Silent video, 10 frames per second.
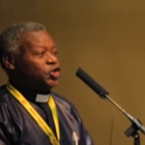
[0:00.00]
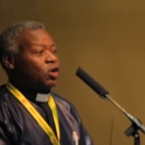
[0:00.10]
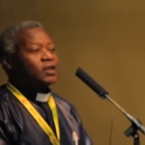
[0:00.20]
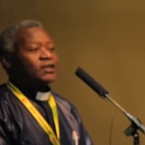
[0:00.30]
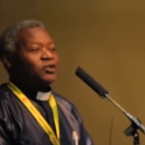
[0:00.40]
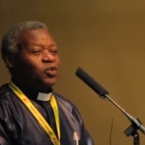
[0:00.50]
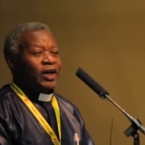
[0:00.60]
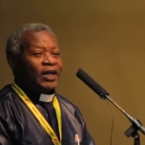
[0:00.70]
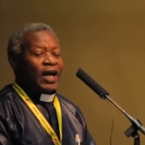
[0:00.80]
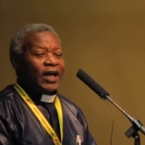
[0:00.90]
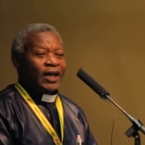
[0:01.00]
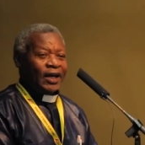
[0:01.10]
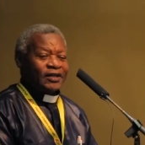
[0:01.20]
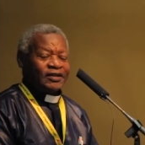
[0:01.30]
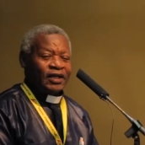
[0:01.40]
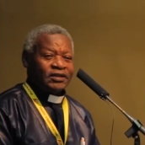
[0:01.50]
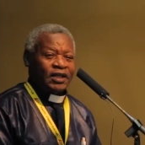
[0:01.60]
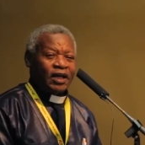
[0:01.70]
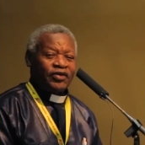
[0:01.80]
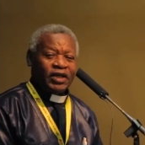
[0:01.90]
shocked when I heard that
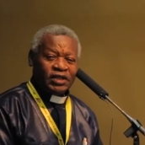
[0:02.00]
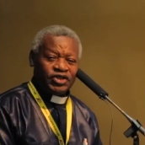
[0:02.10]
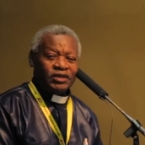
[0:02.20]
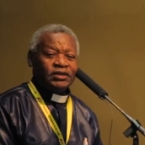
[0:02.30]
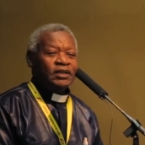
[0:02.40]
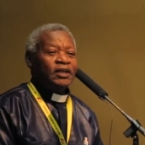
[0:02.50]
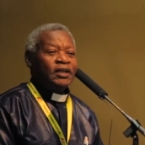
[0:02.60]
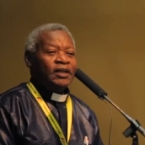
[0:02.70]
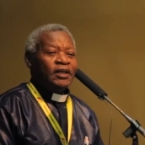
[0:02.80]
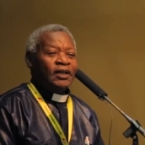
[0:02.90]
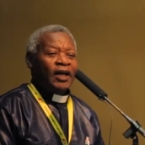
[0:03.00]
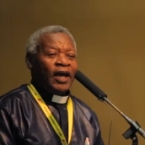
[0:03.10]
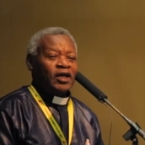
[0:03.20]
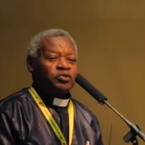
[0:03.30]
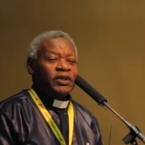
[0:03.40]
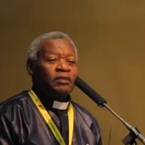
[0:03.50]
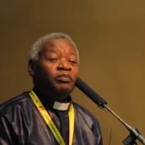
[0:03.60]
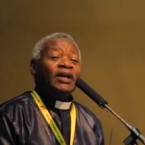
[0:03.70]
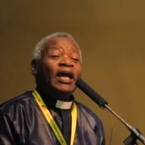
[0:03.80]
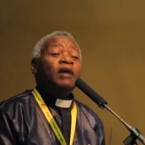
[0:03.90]
religion has
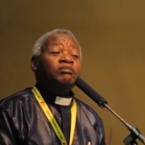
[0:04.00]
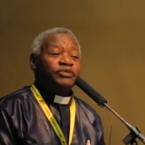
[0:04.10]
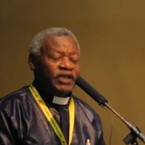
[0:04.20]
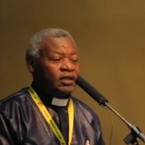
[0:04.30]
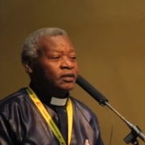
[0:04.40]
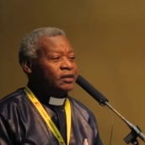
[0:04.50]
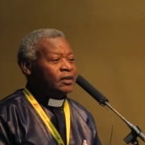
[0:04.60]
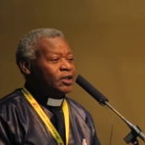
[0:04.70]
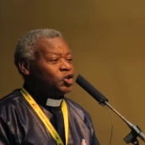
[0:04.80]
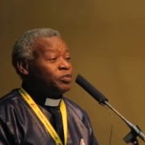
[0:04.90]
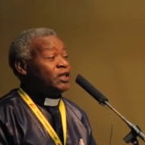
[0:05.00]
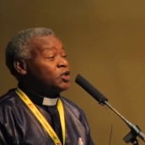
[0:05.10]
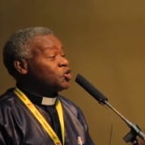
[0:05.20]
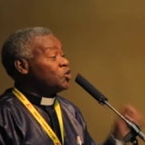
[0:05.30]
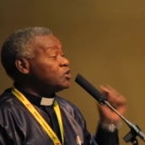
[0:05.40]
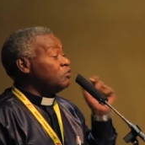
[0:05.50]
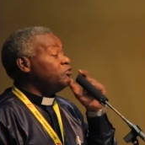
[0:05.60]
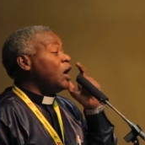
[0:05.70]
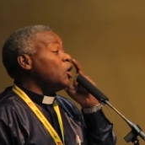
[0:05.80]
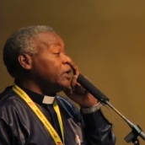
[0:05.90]
been blamed to be the source
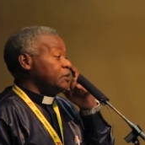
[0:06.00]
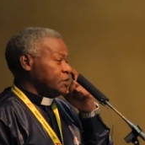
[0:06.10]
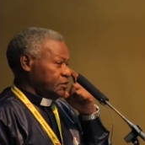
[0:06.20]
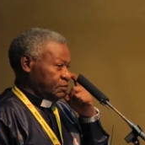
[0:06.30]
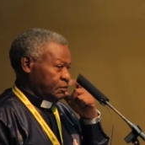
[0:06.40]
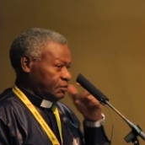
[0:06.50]
of violence.